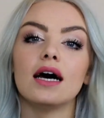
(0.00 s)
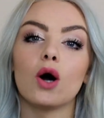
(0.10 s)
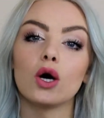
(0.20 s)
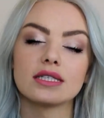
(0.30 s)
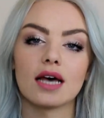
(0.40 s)

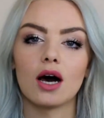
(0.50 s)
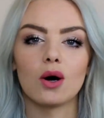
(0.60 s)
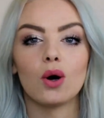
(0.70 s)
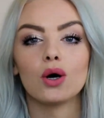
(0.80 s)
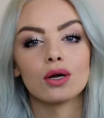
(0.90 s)
hotter
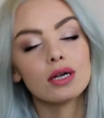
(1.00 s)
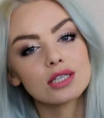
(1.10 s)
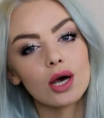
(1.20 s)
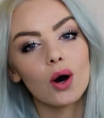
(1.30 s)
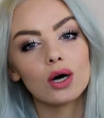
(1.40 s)
or not
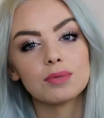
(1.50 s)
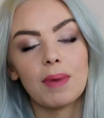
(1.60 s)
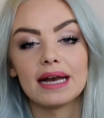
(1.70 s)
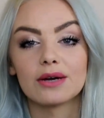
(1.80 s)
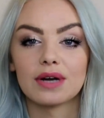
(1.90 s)
so hot
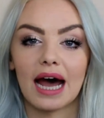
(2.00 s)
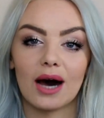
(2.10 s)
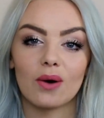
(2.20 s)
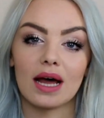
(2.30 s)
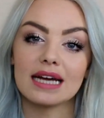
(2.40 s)
depending on
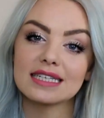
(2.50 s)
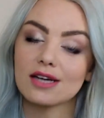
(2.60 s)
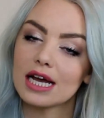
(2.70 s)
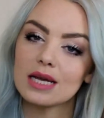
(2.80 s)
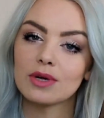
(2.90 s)
how like
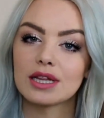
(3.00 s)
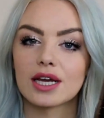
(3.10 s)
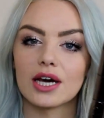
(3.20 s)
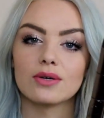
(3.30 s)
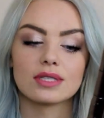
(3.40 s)
tight you want the
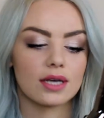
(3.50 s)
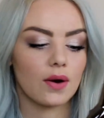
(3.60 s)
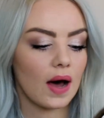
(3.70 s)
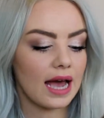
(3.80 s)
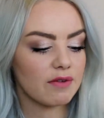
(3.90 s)
curls. So
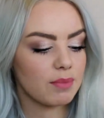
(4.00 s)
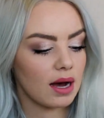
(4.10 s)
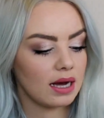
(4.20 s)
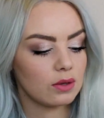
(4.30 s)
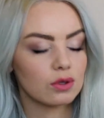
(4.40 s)
I have
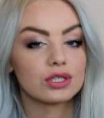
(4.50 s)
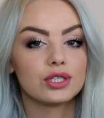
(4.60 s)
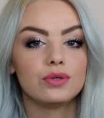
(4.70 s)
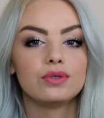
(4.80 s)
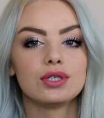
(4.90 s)
mine on
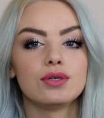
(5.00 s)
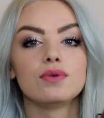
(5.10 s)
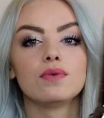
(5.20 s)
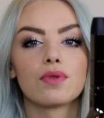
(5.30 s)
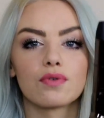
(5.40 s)
2,
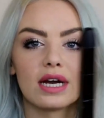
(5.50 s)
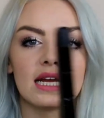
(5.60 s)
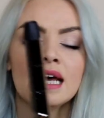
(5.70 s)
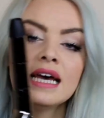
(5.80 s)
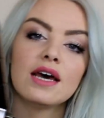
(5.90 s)
2,
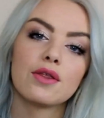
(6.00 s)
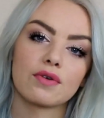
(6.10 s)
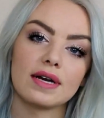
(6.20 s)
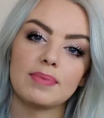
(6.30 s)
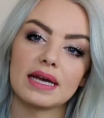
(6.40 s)
3,
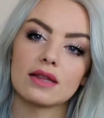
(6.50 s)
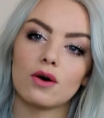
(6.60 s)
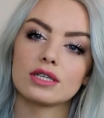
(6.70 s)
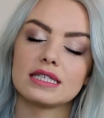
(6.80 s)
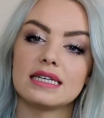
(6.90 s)
3 being the
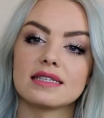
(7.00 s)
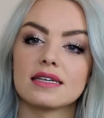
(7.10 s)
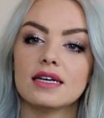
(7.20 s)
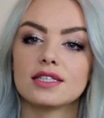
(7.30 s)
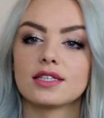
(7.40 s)
hottest,
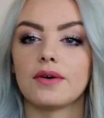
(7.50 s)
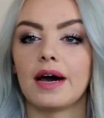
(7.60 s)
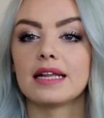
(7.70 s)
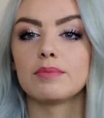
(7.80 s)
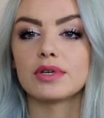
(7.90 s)
so
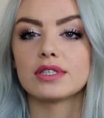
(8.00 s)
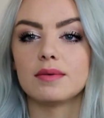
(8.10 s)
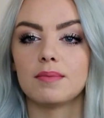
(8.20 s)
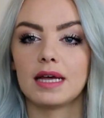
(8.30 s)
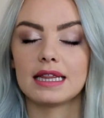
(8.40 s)
at the
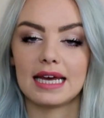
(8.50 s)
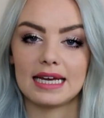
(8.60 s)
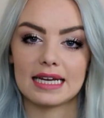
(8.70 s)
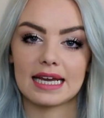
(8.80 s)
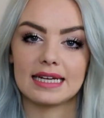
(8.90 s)
bottom
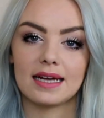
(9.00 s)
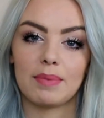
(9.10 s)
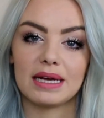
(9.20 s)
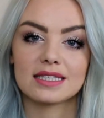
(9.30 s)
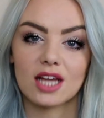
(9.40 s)
they get a
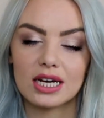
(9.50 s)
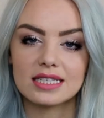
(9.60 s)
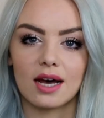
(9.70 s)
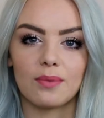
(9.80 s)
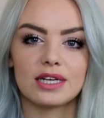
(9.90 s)
bit
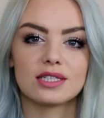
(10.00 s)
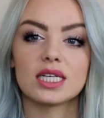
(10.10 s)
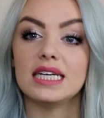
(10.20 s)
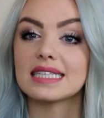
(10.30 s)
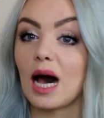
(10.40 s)
tighter,
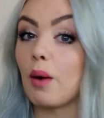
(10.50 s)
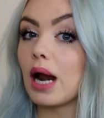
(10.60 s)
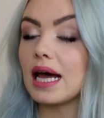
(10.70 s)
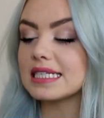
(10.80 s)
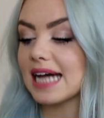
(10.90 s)
which is how I
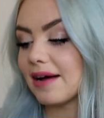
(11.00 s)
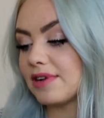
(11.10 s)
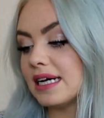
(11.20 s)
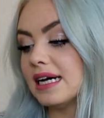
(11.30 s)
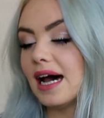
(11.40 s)
like to have
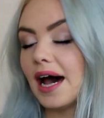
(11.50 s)
it.